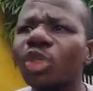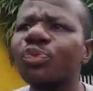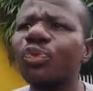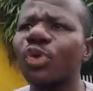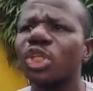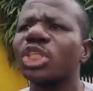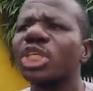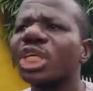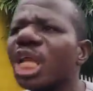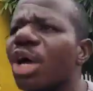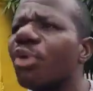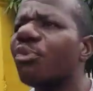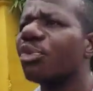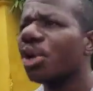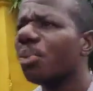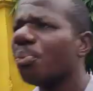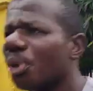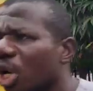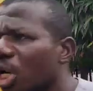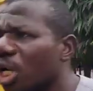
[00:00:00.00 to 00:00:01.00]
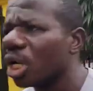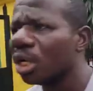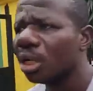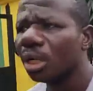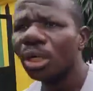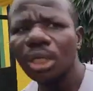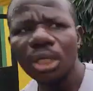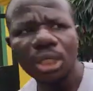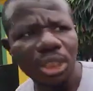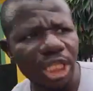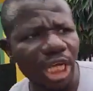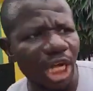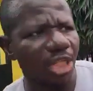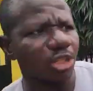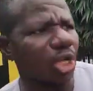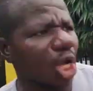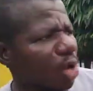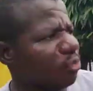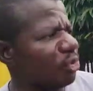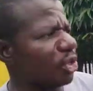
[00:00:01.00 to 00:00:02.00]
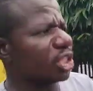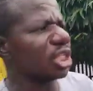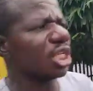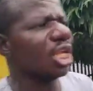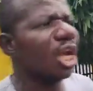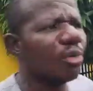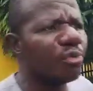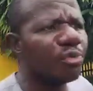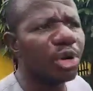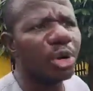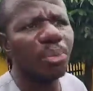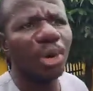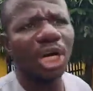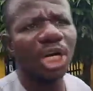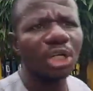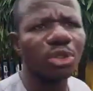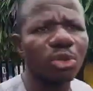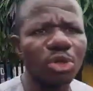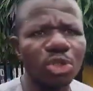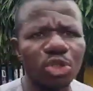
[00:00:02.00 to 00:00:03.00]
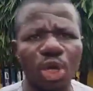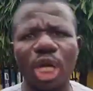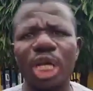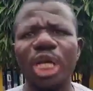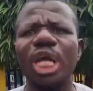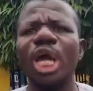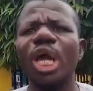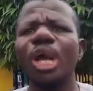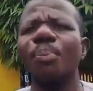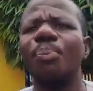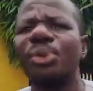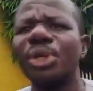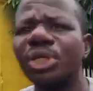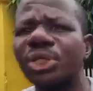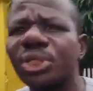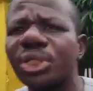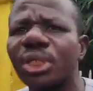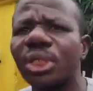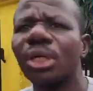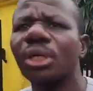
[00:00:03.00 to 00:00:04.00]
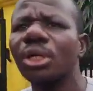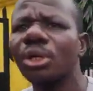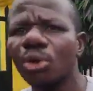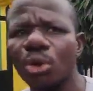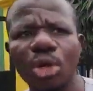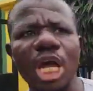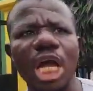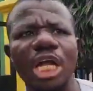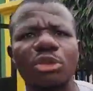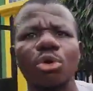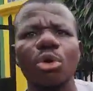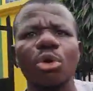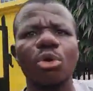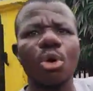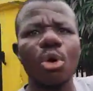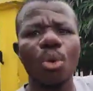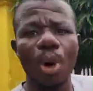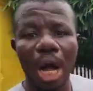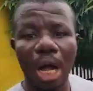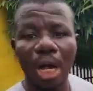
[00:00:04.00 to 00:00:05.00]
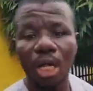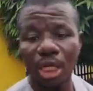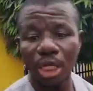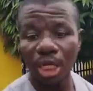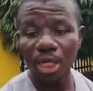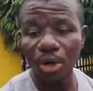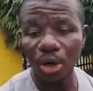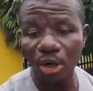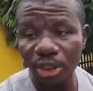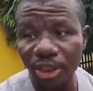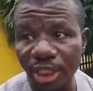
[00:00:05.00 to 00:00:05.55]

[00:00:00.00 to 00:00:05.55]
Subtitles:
forcing everybody. They are just forcing everybody to join APC. Look at Okowa. You know,